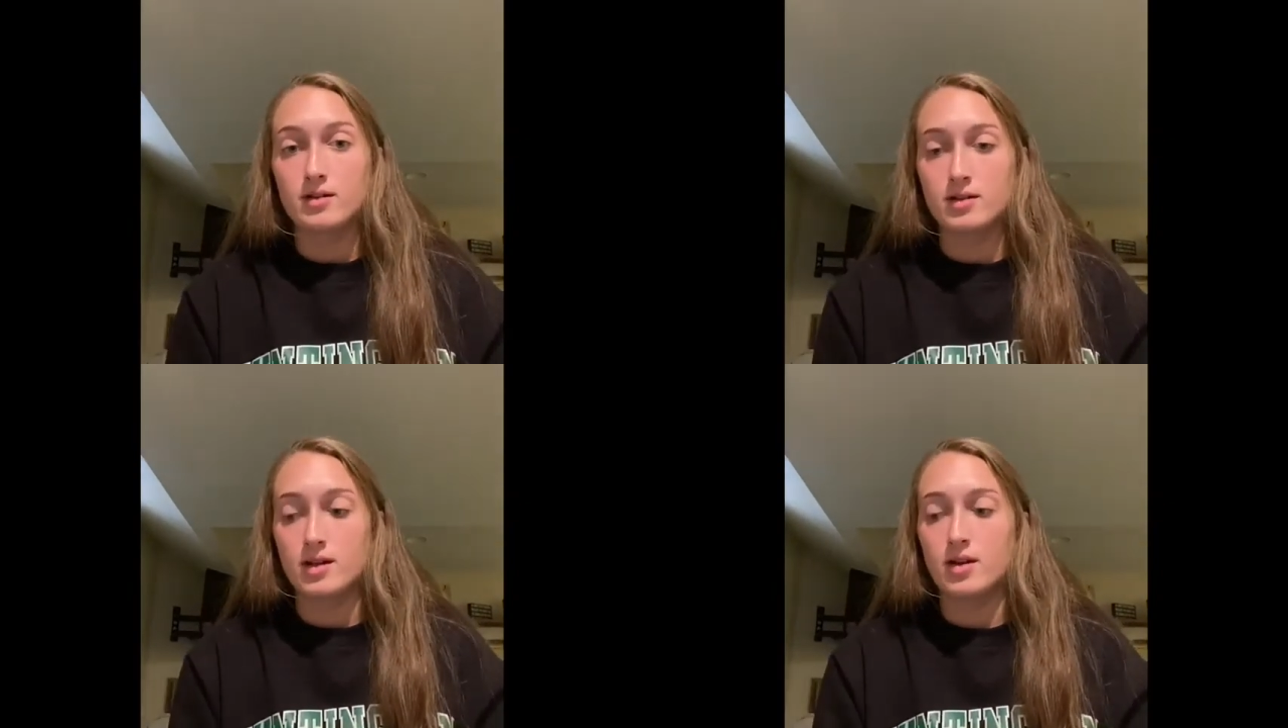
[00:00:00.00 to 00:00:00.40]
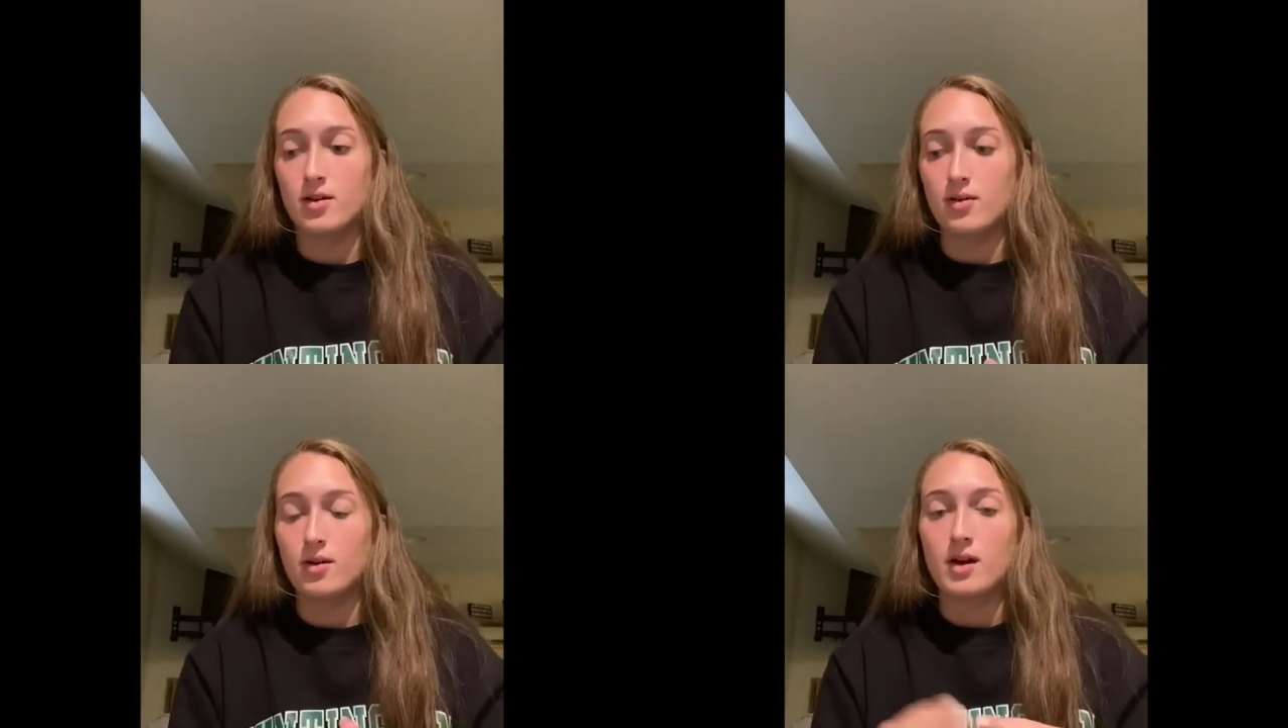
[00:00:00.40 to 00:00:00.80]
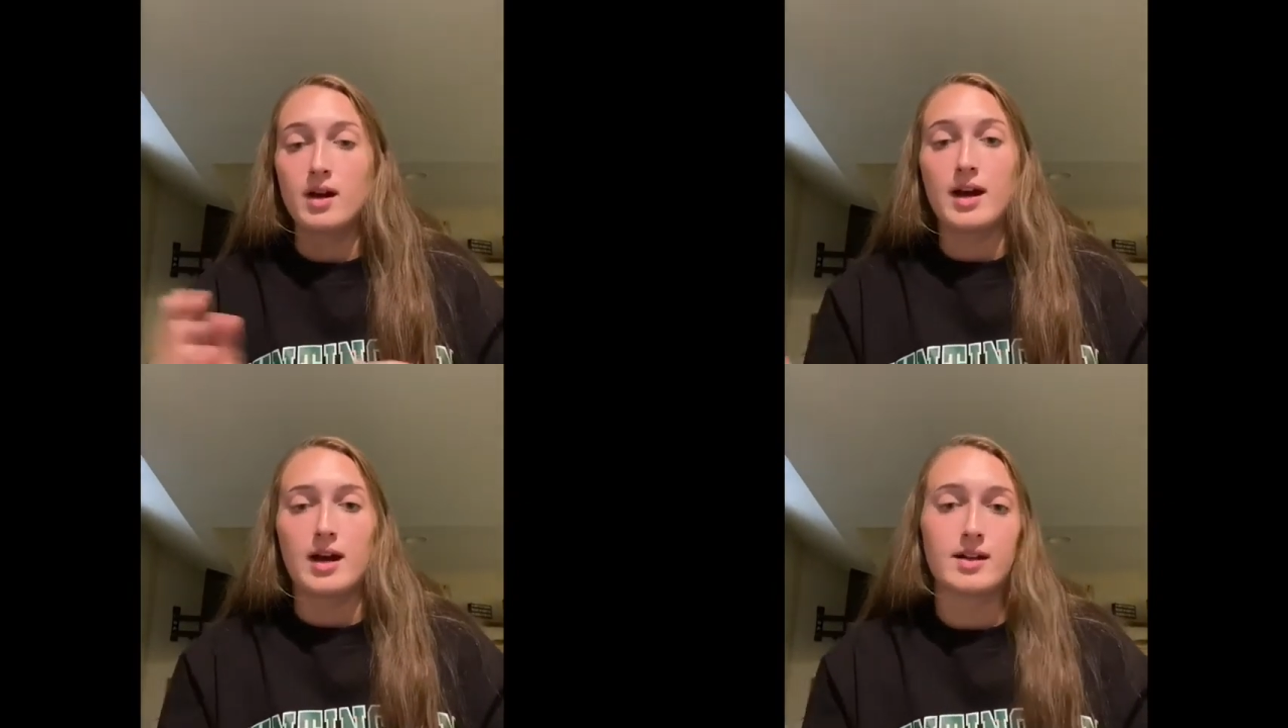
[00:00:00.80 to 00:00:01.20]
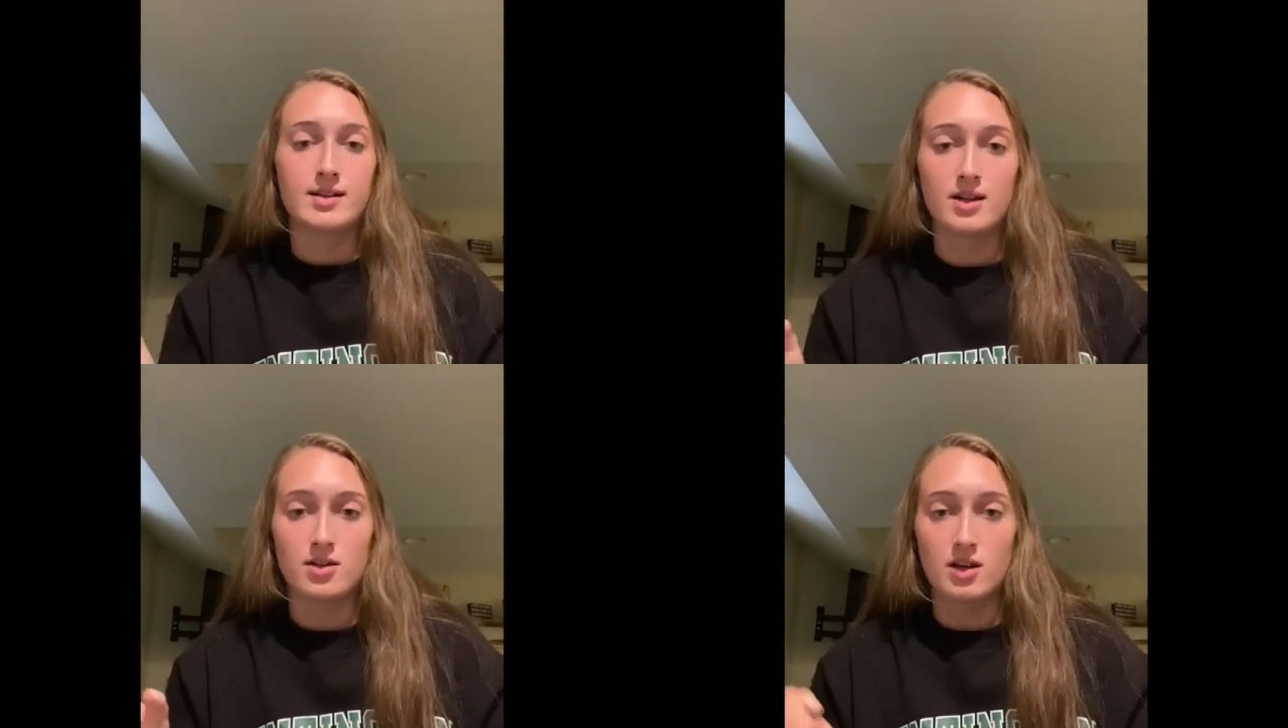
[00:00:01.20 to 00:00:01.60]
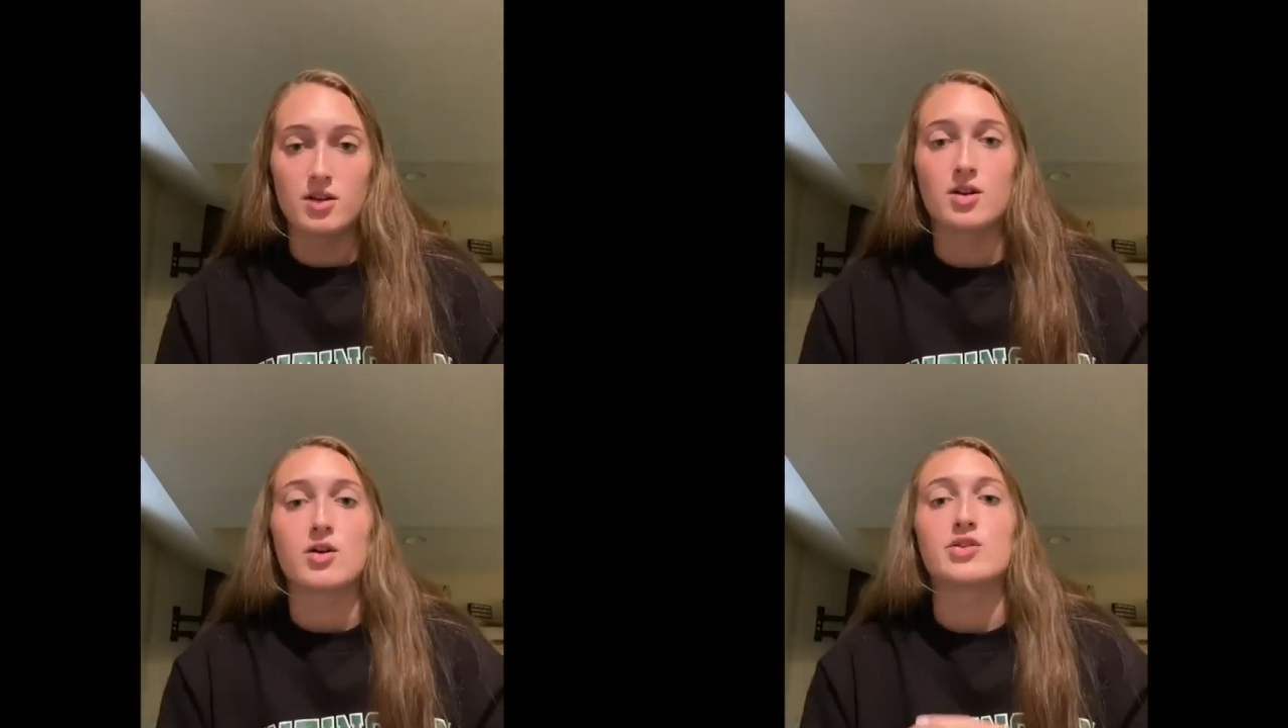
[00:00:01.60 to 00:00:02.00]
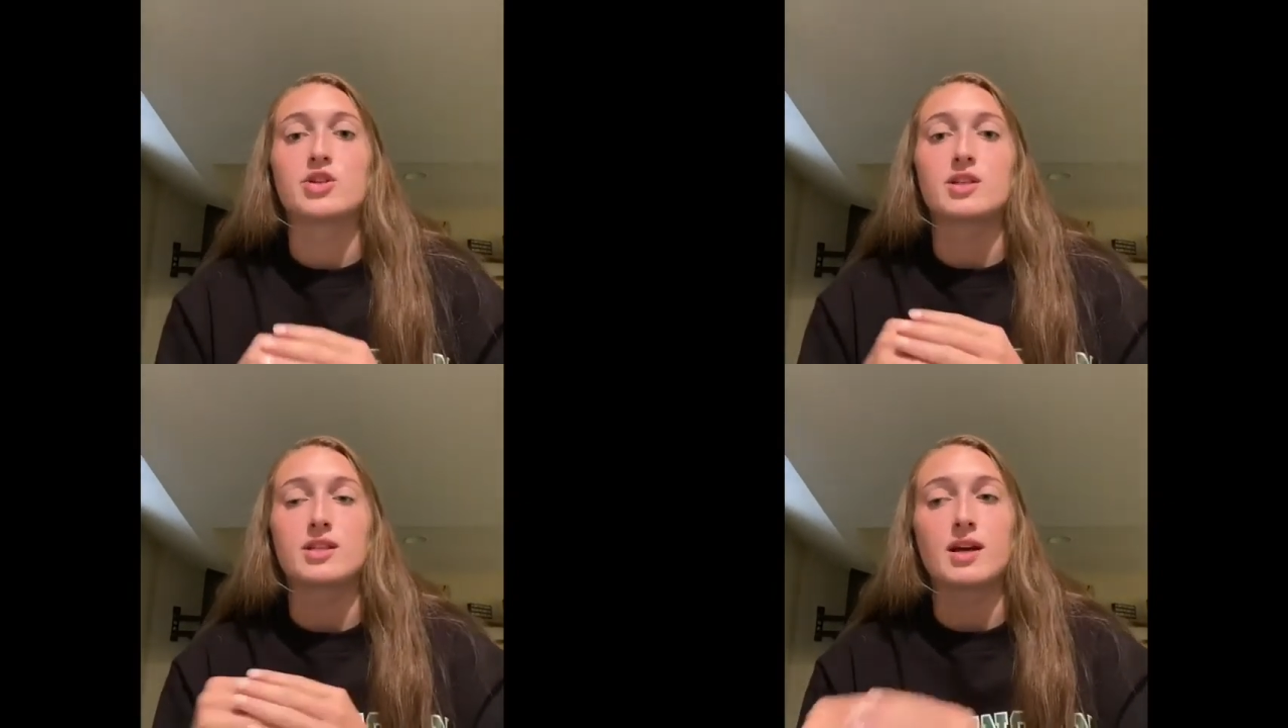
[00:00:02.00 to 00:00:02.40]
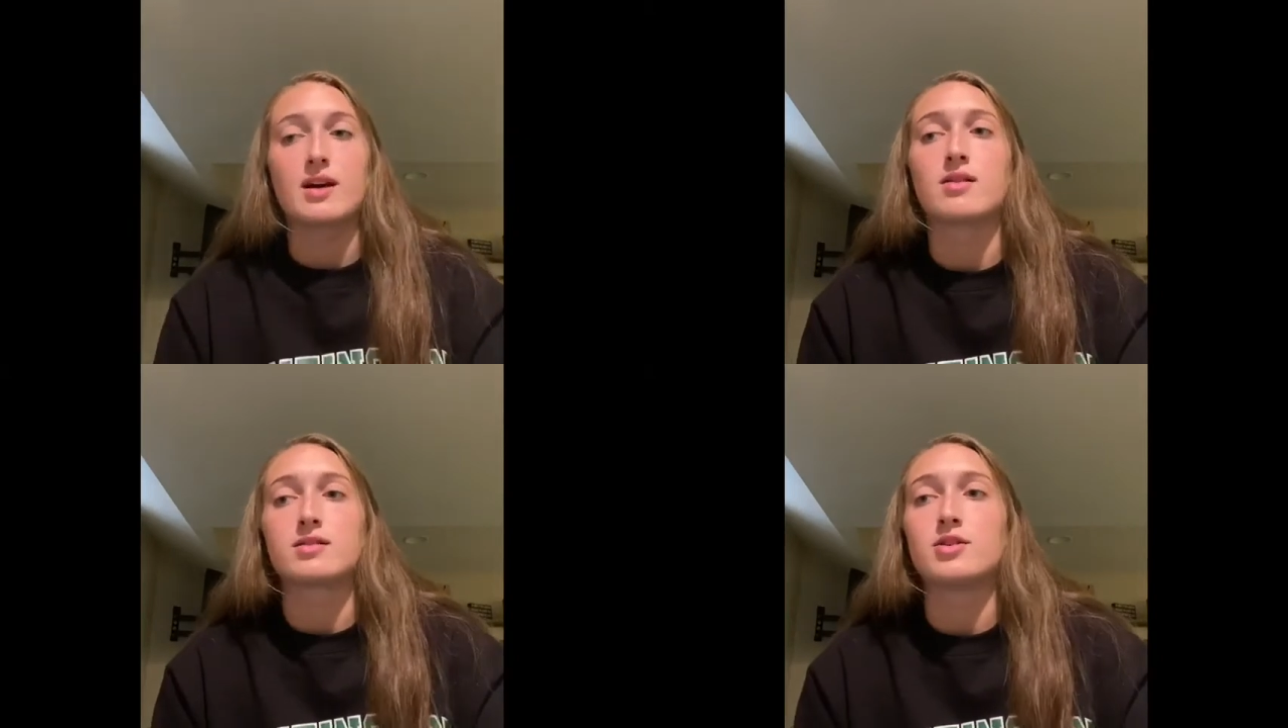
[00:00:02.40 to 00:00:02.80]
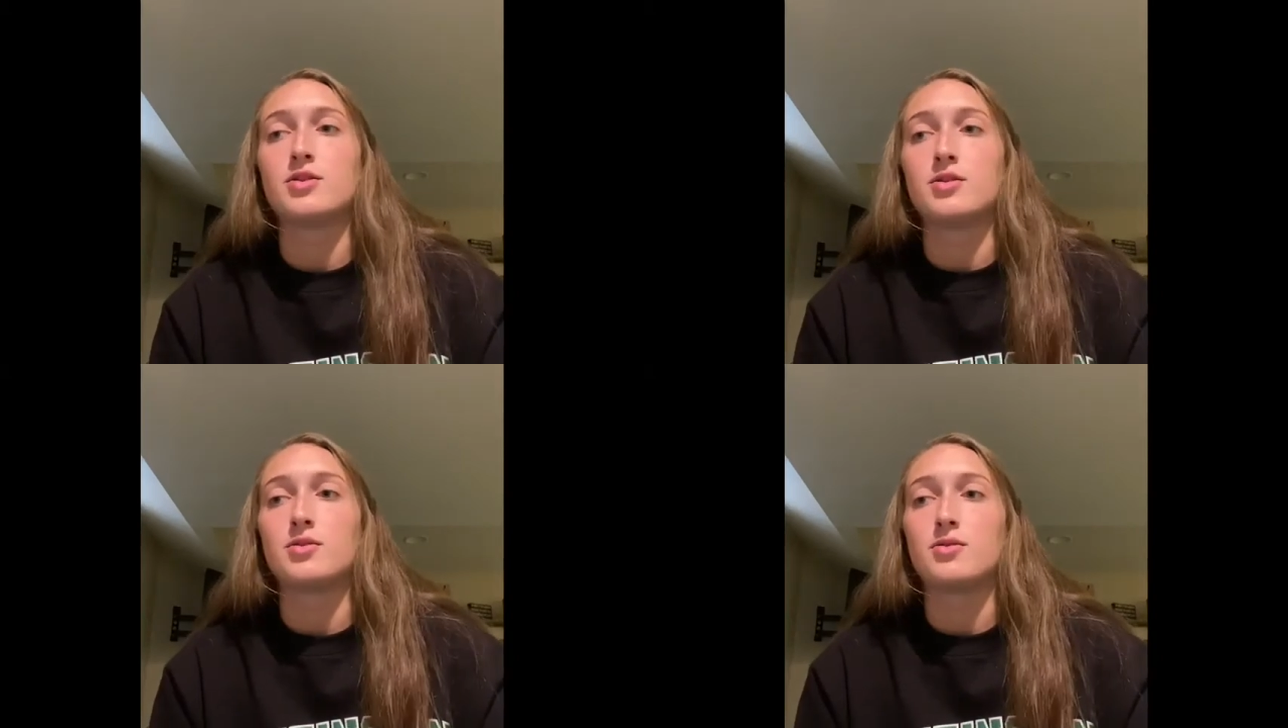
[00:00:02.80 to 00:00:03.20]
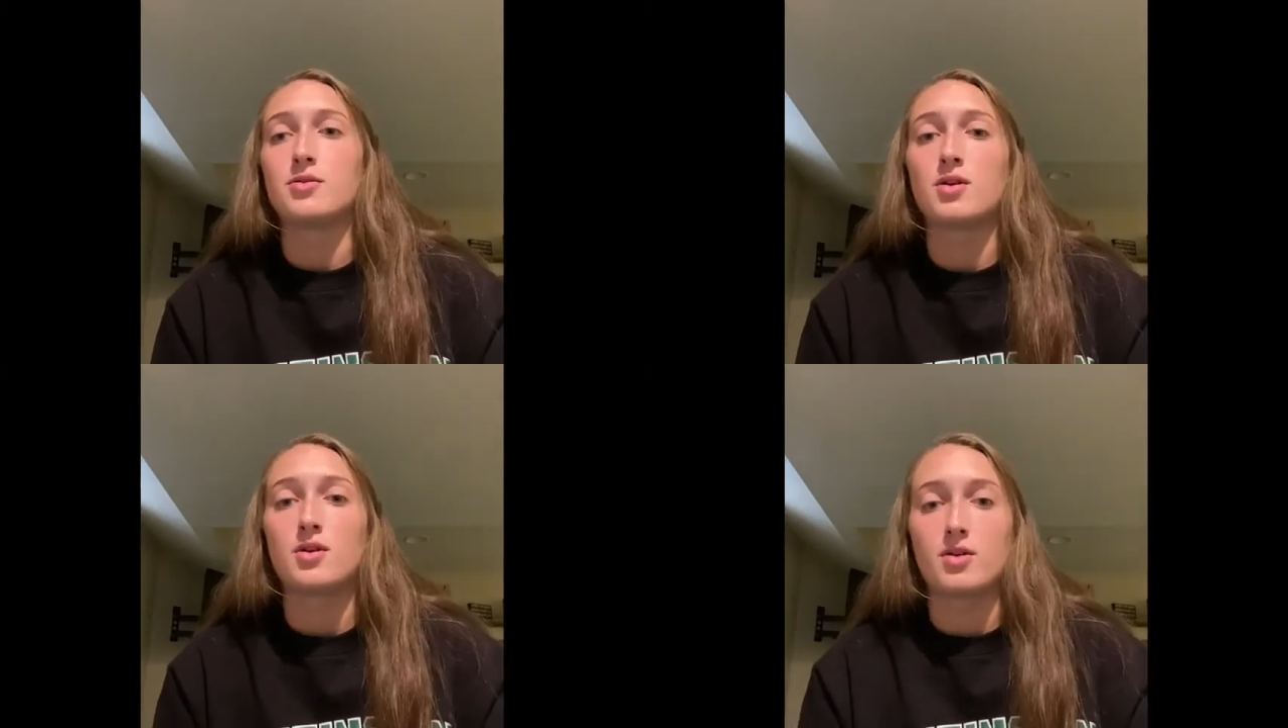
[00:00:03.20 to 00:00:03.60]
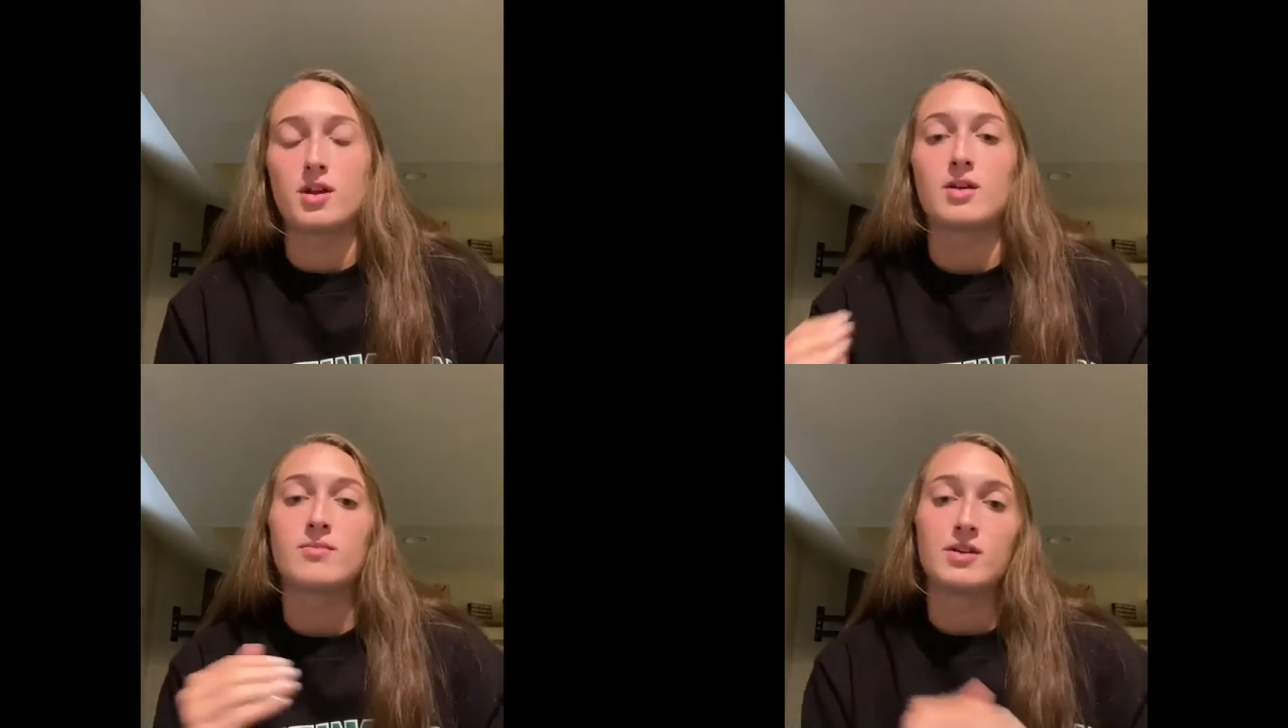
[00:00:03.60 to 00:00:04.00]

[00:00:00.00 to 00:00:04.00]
So how to tell the other coaches and how to call them.